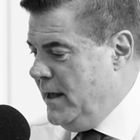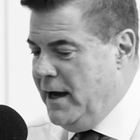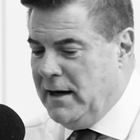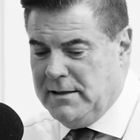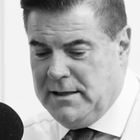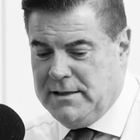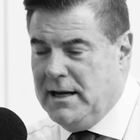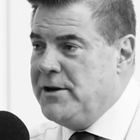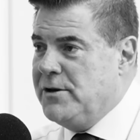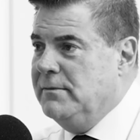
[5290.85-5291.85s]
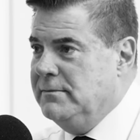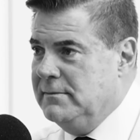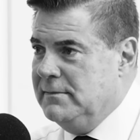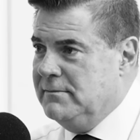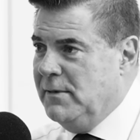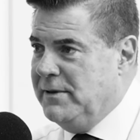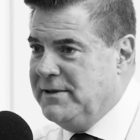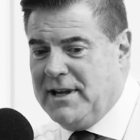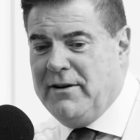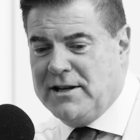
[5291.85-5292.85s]
how does this nation, we,
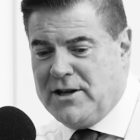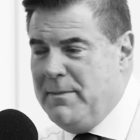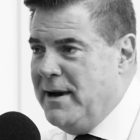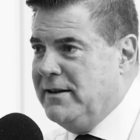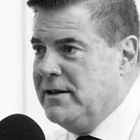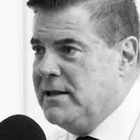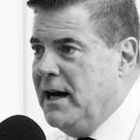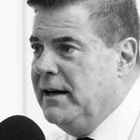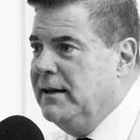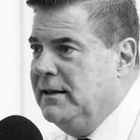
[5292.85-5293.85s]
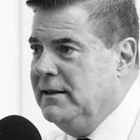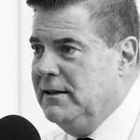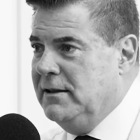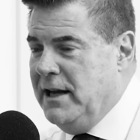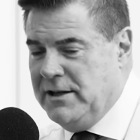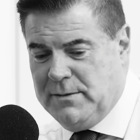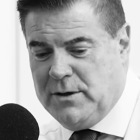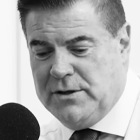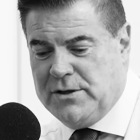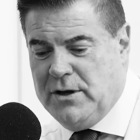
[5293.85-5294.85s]
let's go back to the start, and you had some
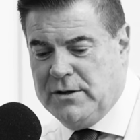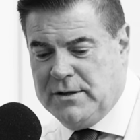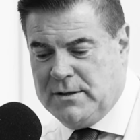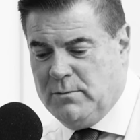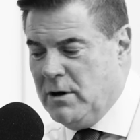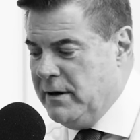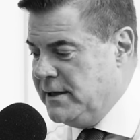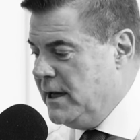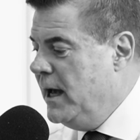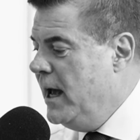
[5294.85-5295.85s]
concerns and some worries.